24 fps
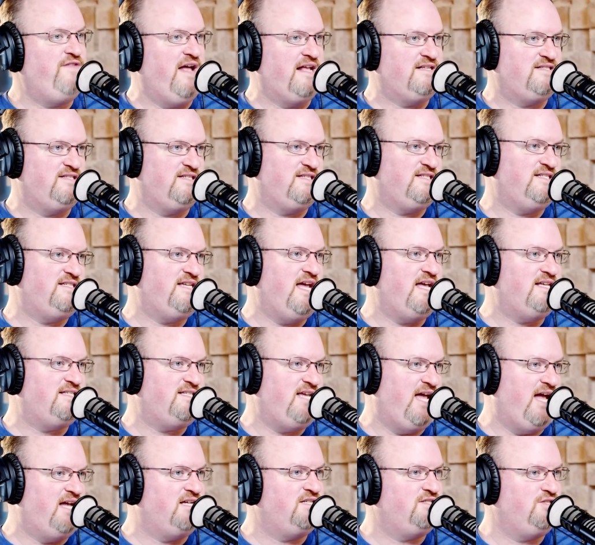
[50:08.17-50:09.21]
of that success
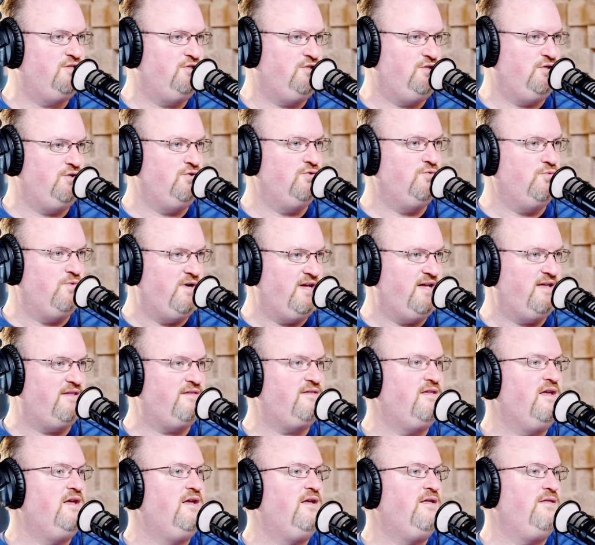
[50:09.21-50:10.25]
has to do
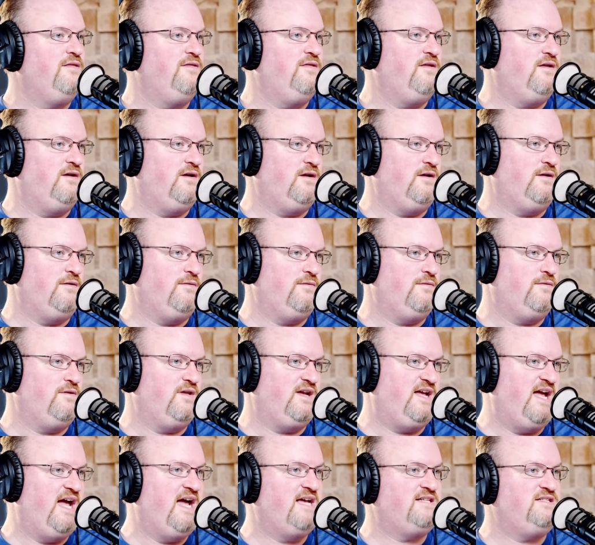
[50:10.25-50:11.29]
with
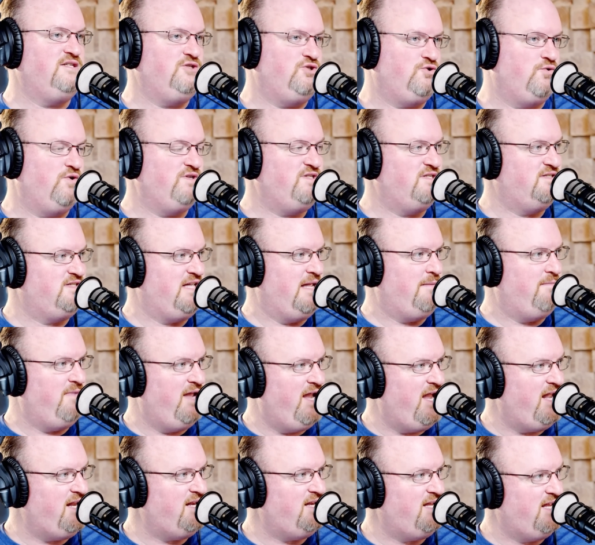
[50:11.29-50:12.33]
the casting choices they
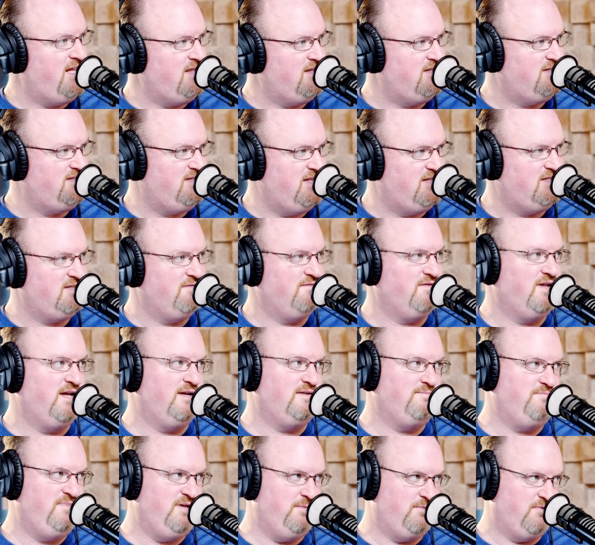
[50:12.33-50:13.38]
made in the sense of
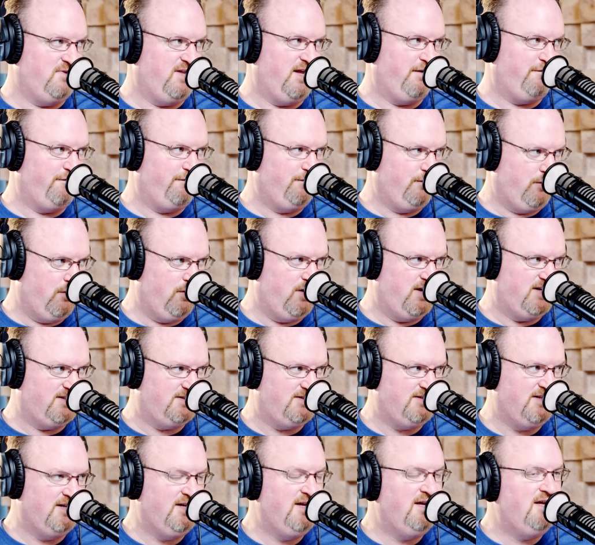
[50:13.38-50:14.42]
like people like
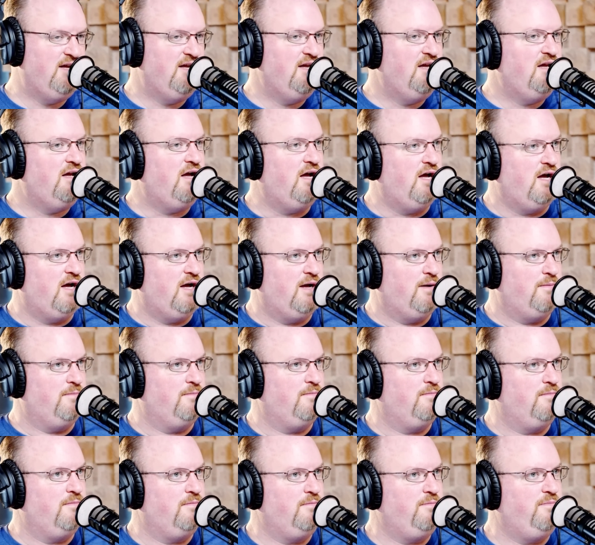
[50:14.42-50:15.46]
Florence,
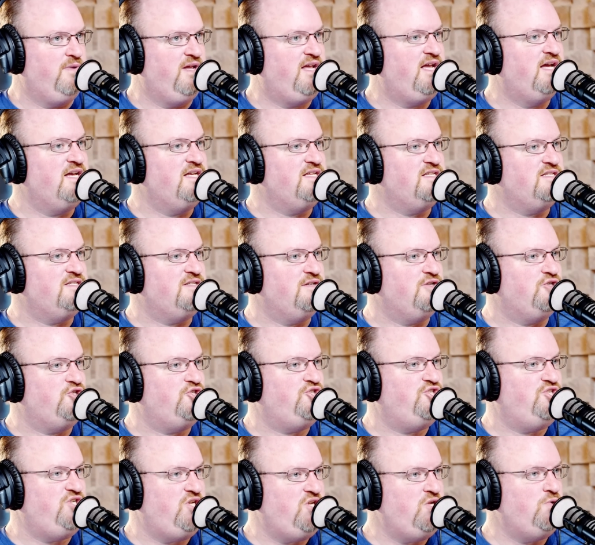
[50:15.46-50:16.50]
because
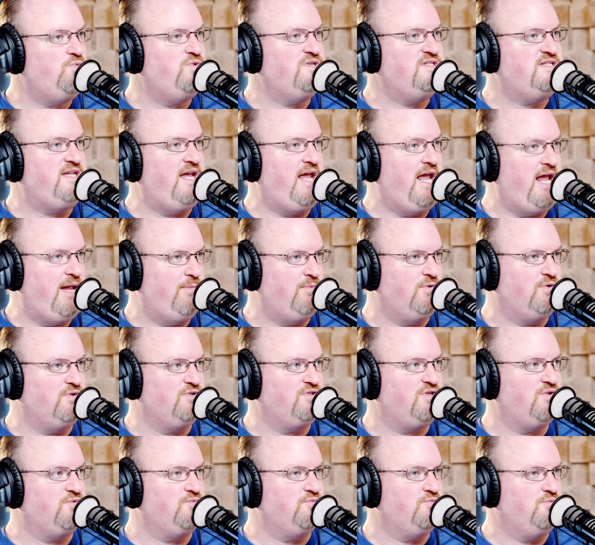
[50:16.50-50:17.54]
she was able
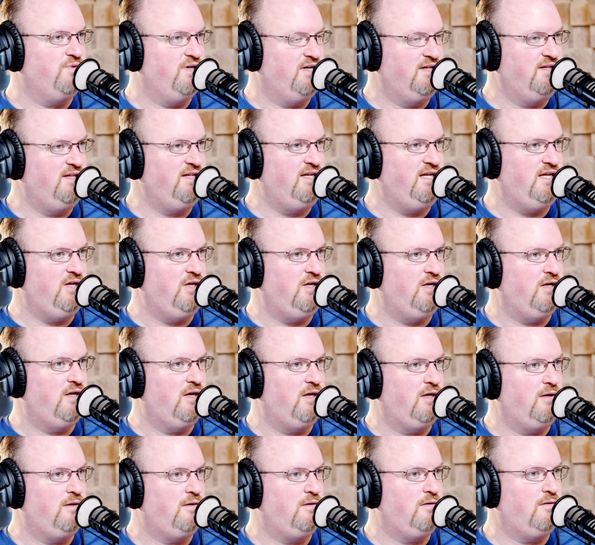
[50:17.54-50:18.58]
to really
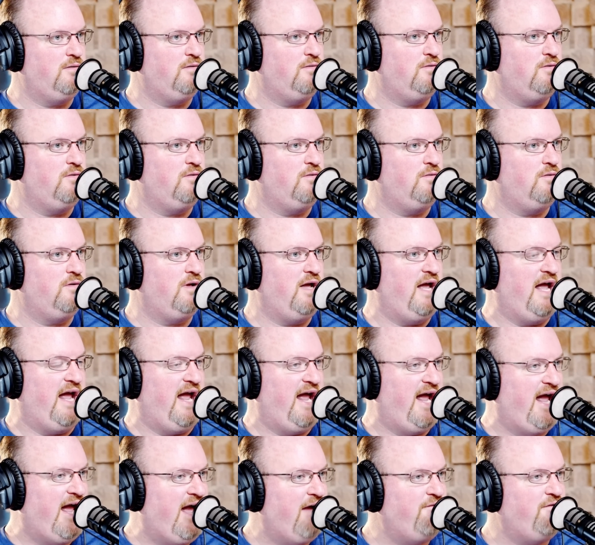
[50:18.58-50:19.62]

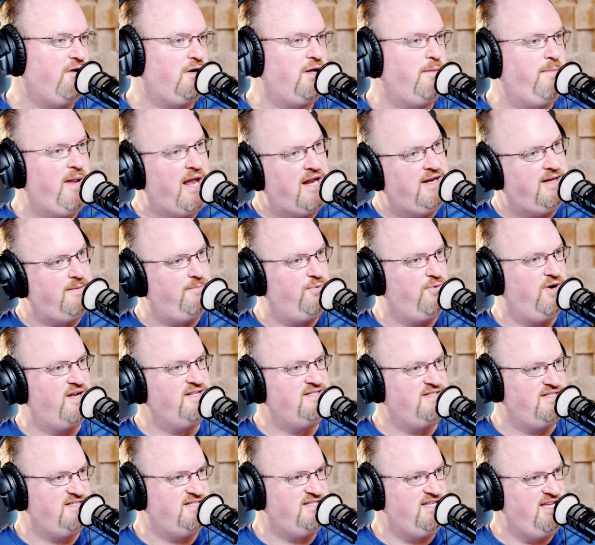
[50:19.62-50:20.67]
have a commanding
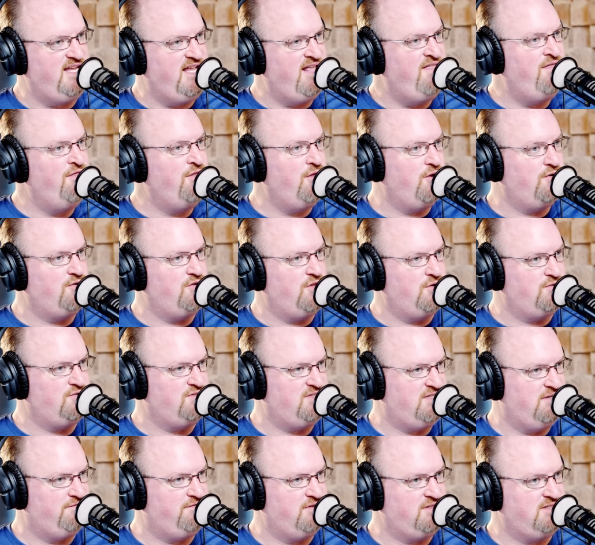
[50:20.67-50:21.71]
presence in
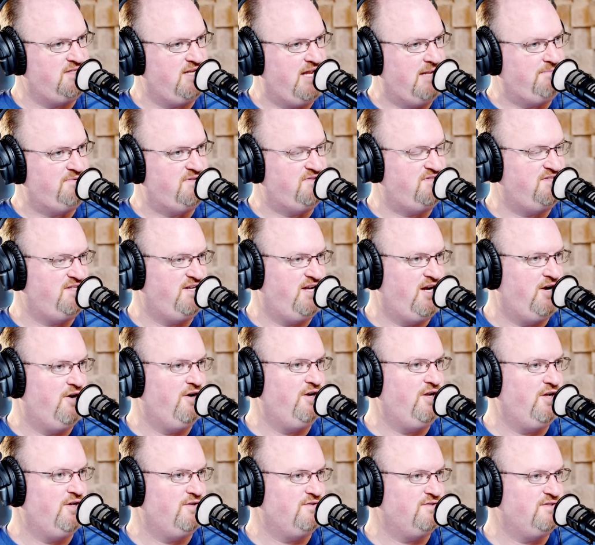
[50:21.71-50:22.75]
those different types of
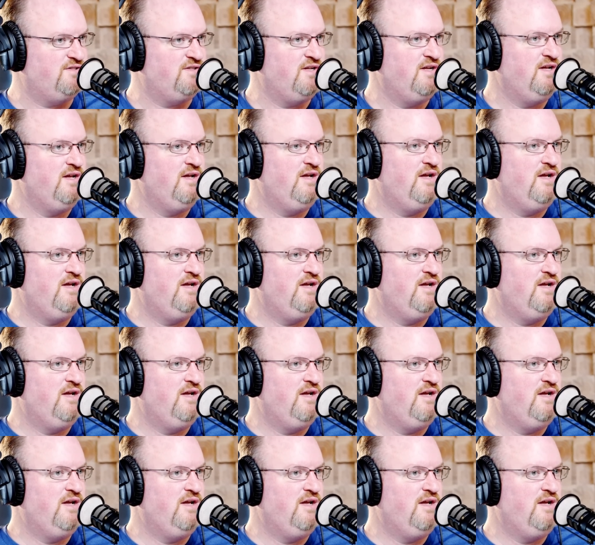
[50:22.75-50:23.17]
scenarios.